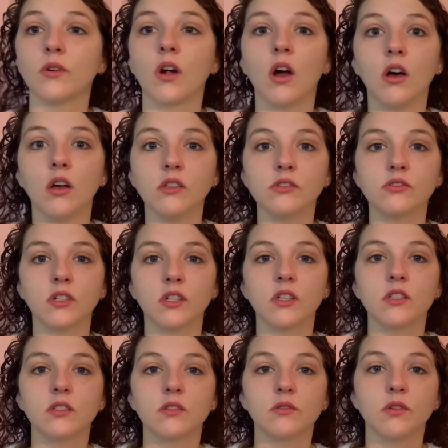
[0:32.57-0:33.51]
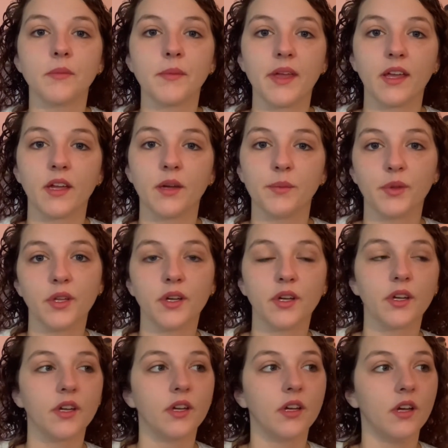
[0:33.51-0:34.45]
all drugstore makeup
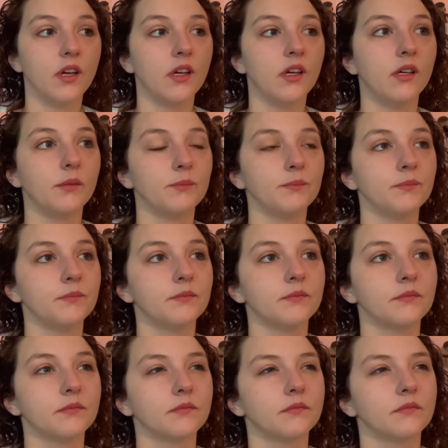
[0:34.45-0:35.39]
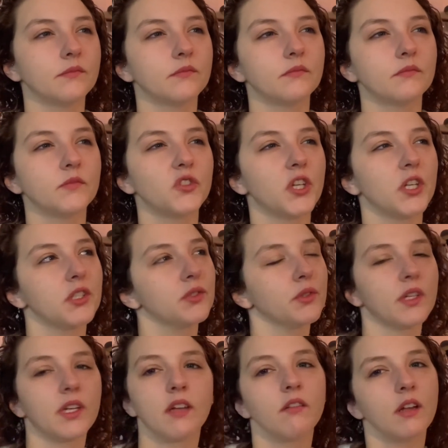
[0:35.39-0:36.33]
look. Drugstore
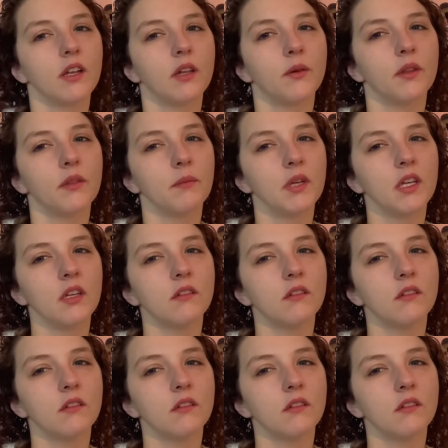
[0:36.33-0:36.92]
get ready with me?